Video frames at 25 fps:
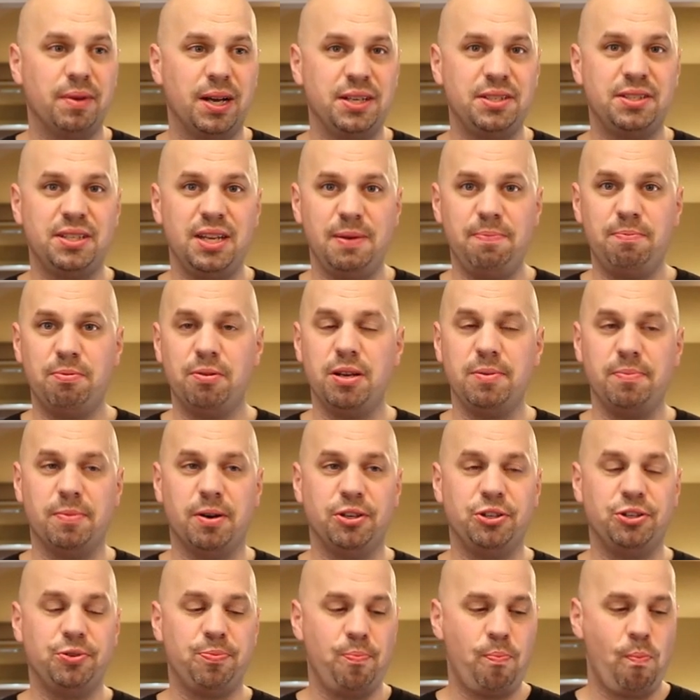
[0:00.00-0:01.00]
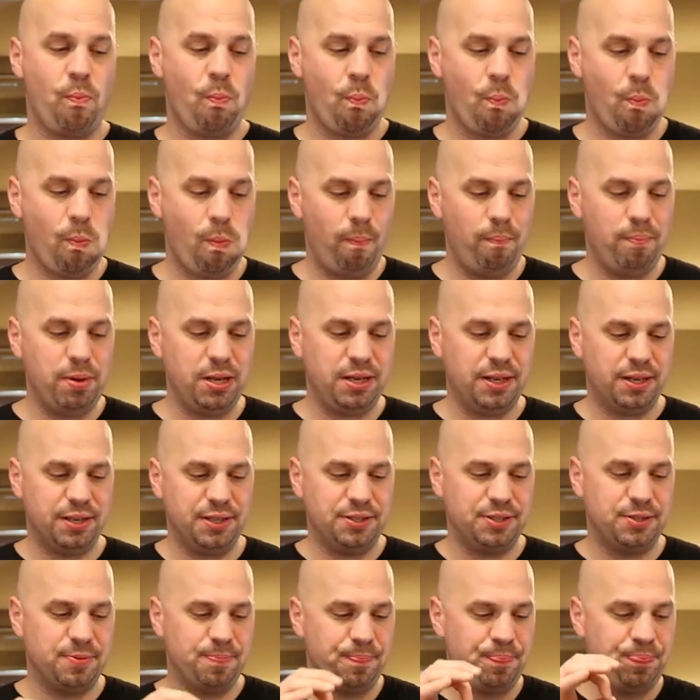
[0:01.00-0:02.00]
I say pretty much
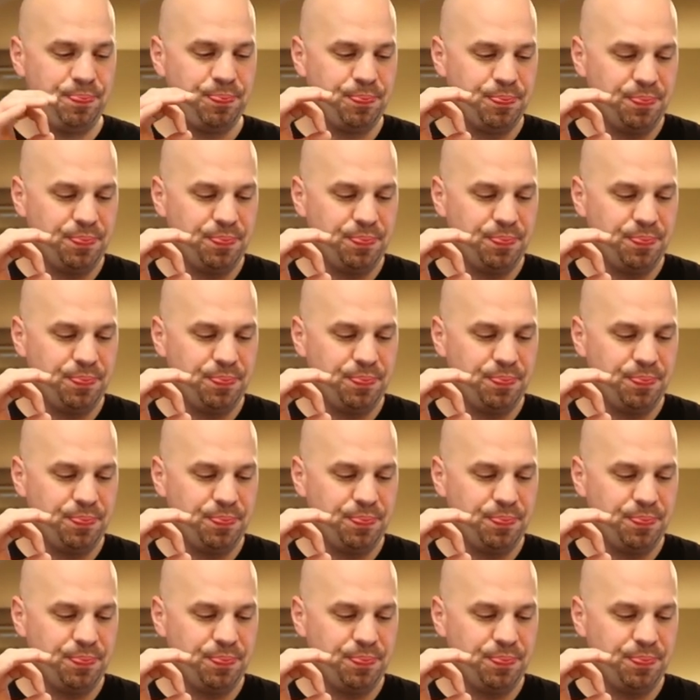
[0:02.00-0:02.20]
because